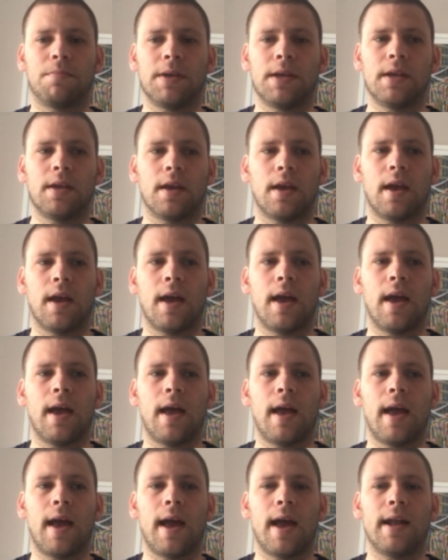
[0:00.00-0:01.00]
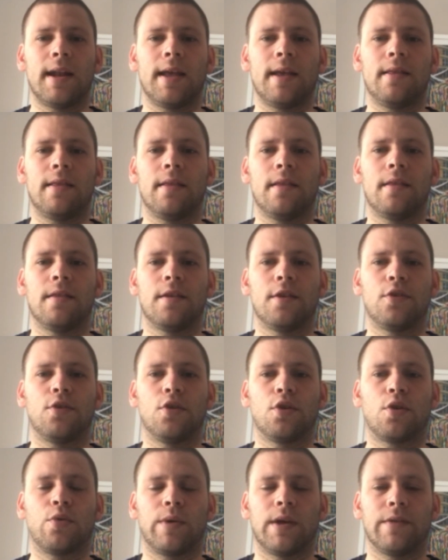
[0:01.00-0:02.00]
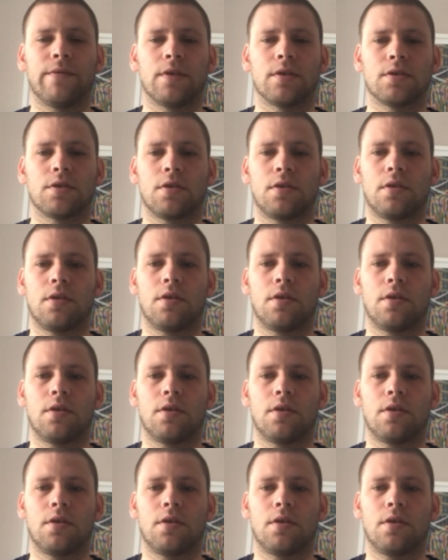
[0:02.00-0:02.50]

beat, and then the 2 quavers.